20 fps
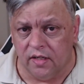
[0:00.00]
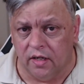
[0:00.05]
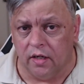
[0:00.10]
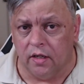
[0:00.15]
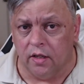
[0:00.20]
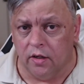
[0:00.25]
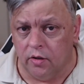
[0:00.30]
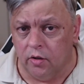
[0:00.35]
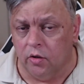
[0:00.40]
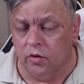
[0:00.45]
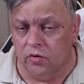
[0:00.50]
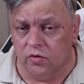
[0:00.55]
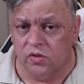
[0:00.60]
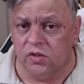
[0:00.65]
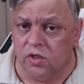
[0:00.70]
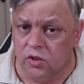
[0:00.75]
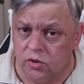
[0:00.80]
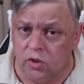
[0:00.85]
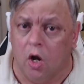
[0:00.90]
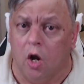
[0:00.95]
that it can use
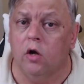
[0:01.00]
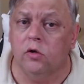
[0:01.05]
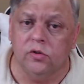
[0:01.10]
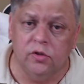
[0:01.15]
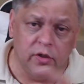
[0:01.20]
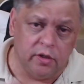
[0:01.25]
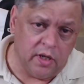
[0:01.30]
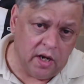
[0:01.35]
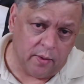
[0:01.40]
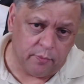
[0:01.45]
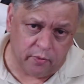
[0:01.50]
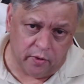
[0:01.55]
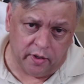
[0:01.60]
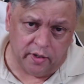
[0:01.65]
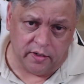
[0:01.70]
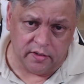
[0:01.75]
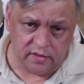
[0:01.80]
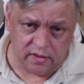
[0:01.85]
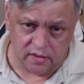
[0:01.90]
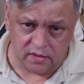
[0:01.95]
to talk to the
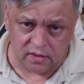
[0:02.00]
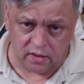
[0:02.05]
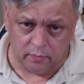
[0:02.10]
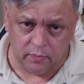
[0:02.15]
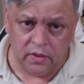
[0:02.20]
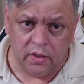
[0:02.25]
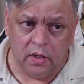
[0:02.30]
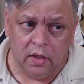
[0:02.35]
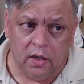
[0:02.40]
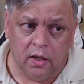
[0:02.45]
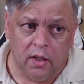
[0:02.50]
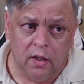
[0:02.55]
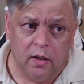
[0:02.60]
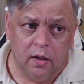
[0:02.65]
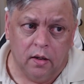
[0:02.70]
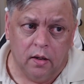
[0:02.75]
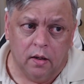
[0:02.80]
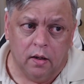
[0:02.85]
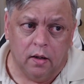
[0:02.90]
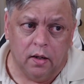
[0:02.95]
operating system.
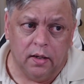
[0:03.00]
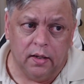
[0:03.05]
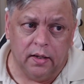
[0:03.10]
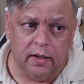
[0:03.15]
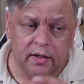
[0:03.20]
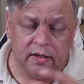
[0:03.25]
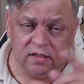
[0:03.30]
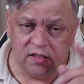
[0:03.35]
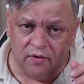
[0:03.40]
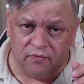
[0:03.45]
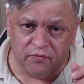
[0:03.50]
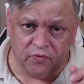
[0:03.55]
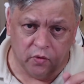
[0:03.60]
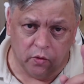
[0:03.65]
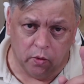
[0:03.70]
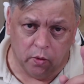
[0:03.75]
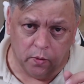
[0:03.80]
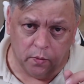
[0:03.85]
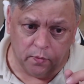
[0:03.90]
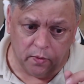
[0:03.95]
Except
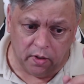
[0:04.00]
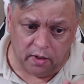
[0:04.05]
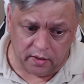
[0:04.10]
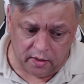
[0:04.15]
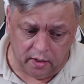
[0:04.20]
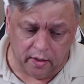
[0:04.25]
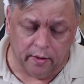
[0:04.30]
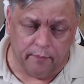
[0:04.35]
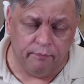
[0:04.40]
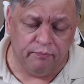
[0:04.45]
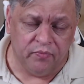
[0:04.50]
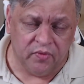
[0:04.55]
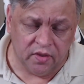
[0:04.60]
for, again,